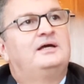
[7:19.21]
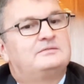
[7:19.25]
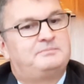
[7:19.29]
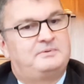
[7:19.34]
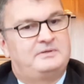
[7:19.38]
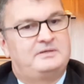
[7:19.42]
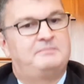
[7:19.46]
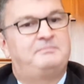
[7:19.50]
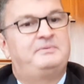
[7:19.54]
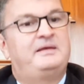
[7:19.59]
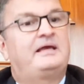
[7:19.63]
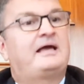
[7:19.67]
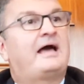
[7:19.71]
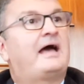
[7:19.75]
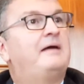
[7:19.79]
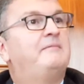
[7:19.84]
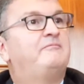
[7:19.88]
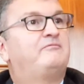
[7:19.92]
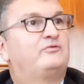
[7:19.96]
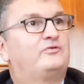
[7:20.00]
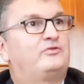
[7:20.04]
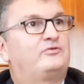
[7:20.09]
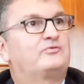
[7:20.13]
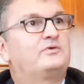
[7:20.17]
It's been a big
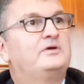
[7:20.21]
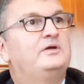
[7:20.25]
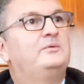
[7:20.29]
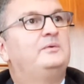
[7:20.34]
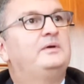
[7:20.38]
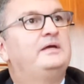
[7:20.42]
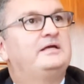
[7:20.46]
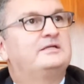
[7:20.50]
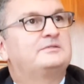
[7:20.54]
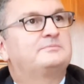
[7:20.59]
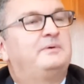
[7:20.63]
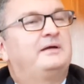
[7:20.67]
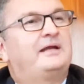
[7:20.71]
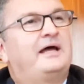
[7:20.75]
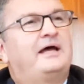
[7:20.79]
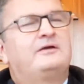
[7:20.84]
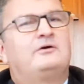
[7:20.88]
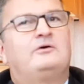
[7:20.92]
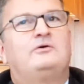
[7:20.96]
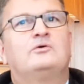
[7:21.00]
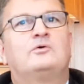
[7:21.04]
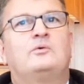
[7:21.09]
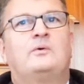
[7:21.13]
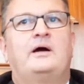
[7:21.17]
hype for 3 weeks, but
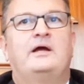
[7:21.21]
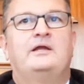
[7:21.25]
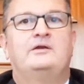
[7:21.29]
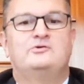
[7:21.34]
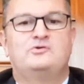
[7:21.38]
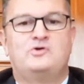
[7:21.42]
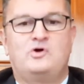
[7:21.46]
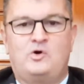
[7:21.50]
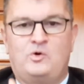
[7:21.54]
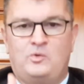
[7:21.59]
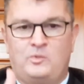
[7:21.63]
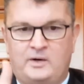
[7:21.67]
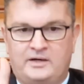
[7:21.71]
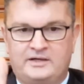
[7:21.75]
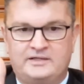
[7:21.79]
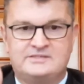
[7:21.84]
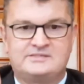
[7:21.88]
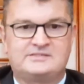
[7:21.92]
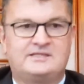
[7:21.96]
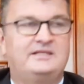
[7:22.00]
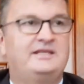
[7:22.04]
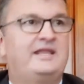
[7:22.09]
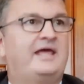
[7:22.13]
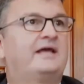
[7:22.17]
I don't quite know what
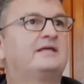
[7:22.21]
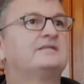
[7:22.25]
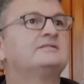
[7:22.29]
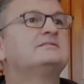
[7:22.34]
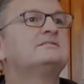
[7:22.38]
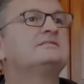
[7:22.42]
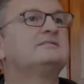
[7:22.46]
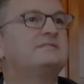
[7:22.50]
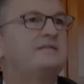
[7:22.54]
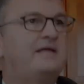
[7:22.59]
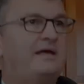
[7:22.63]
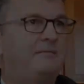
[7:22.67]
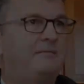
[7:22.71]
is the next